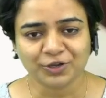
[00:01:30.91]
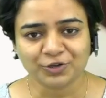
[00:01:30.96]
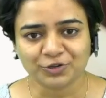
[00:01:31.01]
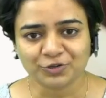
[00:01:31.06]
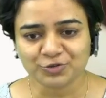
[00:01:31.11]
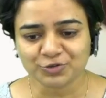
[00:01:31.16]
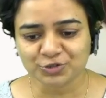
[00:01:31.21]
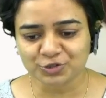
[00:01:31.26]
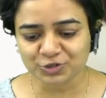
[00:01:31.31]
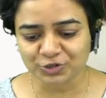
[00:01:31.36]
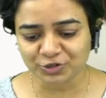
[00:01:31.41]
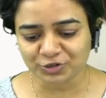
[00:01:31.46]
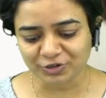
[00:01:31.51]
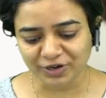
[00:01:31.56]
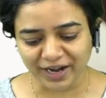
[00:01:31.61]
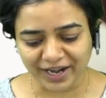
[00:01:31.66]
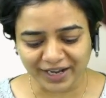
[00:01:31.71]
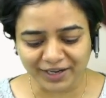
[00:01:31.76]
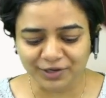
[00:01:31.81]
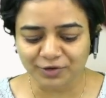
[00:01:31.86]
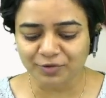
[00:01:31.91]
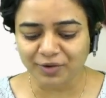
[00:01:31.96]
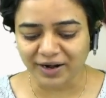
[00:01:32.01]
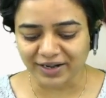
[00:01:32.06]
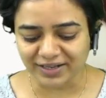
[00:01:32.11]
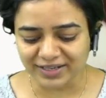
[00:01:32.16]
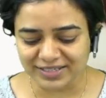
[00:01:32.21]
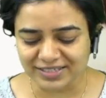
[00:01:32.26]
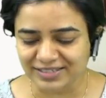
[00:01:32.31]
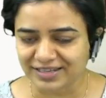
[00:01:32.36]
You should try to
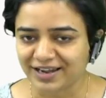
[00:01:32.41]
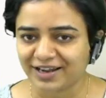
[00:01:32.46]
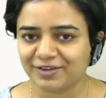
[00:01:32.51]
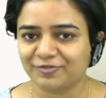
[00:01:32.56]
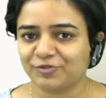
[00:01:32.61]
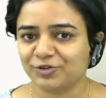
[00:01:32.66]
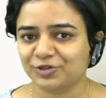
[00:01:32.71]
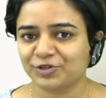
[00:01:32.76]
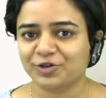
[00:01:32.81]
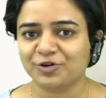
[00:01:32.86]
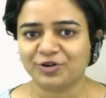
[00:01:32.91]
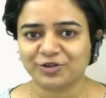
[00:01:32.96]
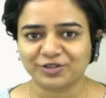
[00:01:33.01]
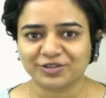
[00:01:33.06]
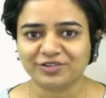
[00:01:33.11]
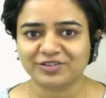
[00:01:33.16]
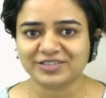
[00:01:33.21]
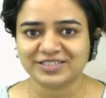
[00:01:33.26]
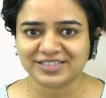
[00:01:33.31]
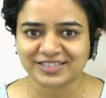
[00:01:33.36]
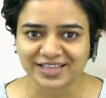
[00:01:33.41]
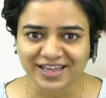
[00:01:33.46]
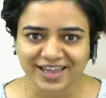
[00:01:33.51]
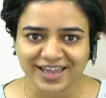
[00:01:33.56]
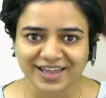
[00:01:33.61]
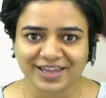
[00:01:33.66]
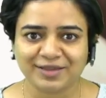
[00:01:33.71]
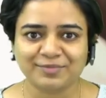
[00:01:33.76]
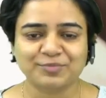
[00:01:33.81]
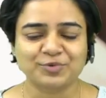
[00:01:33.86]
understand what the author is
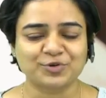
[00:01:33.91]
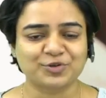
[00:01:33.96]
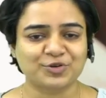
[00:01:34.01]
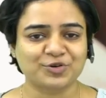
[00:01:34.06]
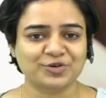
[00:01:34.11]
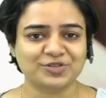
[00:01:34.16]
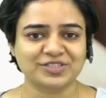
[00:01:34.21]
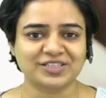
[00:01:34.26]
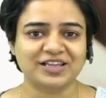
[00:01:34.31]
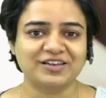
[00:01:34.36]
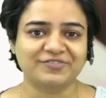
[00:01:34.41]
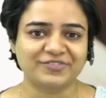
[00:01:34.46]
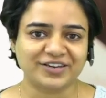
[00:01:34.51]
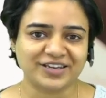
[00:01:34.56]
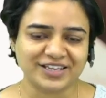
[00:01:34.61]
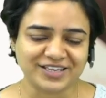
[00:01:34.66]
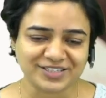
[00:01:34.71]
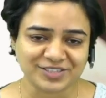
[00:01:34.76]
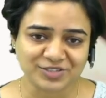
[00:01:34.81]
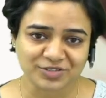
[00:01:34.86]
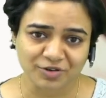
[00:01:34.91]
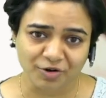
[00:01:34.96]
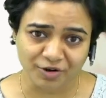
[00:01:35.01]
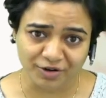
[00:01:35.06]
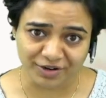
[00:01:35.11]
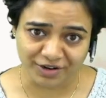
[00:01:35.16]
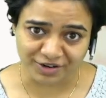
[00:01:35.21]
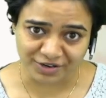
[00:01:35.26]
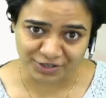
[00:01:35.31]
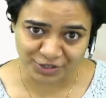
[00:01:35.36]
saying, put yourself in his
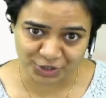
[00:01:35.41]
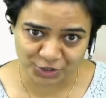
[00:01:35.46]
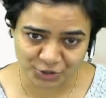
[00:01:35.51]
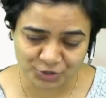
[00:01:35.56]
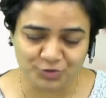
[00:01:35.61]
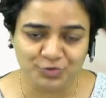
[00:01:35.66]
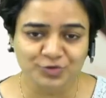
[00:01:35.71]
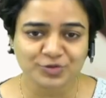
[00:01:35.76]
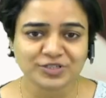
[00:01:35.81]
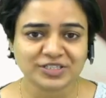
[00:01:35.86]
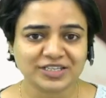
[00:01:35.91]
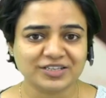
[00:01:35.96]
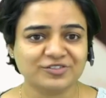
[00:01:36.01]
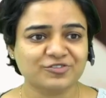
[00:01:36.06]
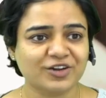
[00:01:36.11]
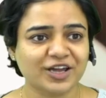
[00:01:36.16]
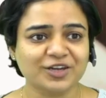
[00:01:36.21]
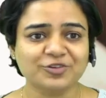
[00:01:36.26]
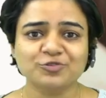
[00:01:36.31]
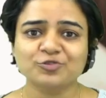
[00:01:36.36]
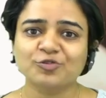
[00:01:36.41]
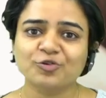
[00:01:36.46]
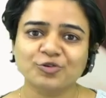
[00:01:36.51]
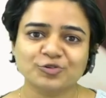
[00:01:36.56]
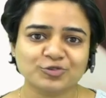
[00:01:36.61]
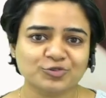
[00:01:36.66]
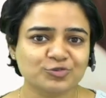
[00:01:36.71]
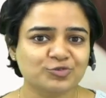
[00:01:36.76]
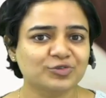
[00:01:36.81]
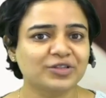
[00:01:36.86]
or her shoes, and try to go
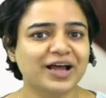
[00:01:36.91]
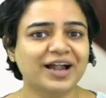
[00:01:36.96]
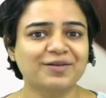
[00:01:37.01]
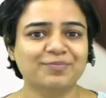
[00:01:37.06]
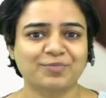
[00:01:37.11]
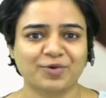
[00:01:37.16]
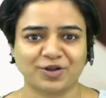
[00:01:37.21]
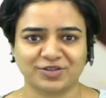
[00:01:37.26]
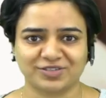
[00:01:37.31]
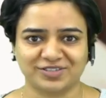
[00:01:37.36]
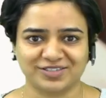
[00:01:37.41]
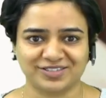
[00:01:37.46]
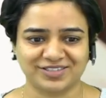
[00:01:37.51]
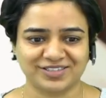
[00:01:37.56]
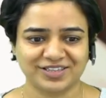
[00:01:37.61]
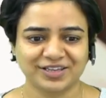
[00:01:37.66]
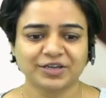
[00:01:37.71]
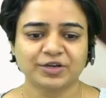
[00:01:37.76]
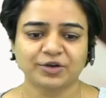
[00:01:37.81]
through that process.